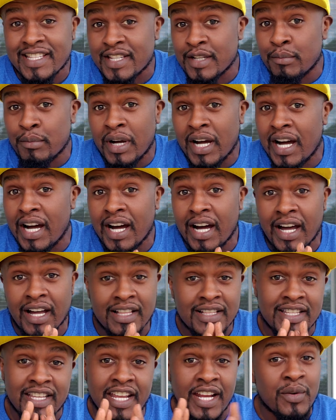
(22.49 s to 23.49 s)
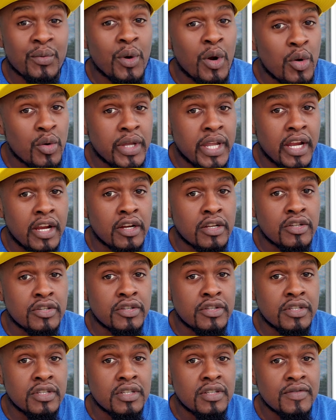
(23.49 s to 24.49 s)
some uh, hero
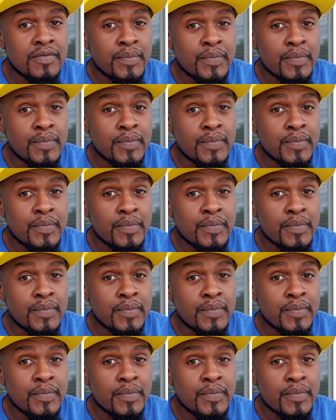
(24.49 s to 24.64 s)
characters,